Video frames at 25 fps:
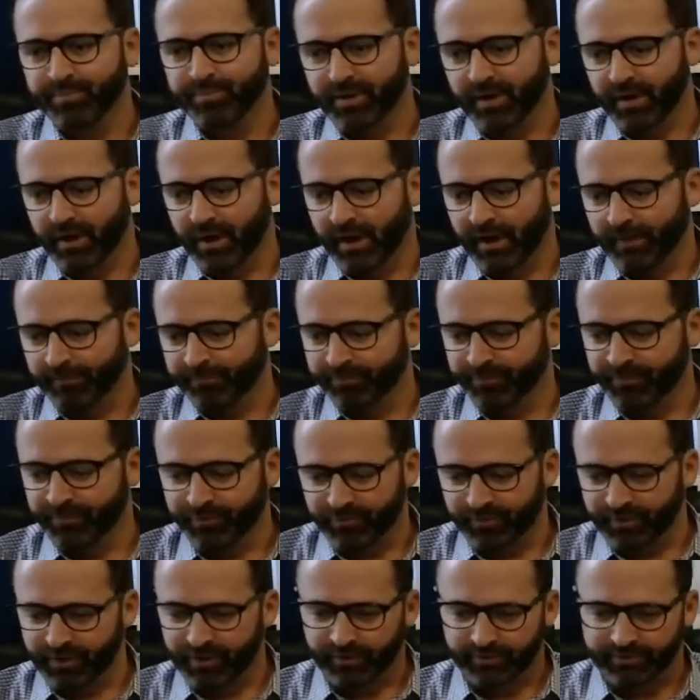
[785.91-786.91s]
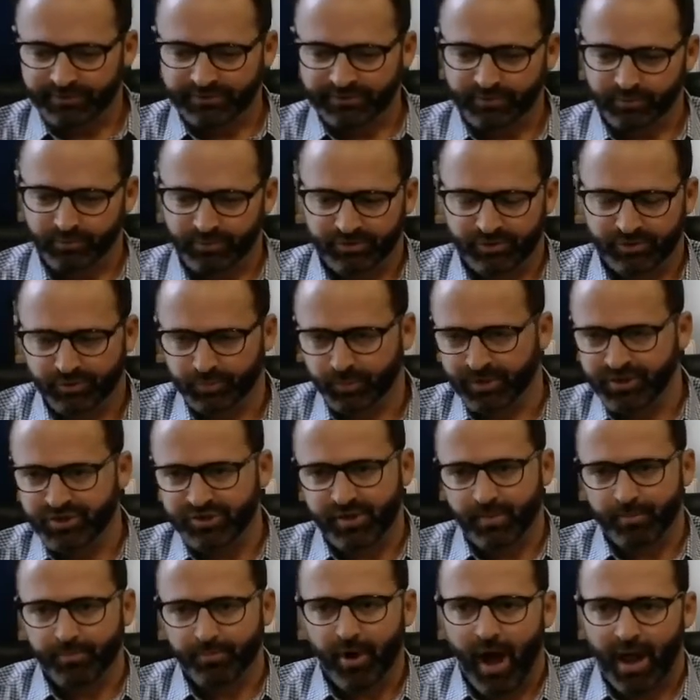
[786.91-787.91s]
switch
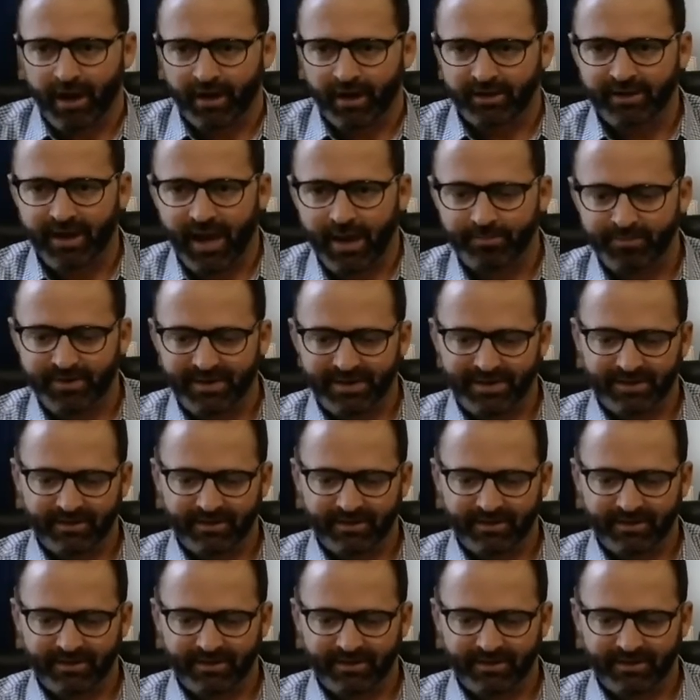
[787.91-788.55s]
the product type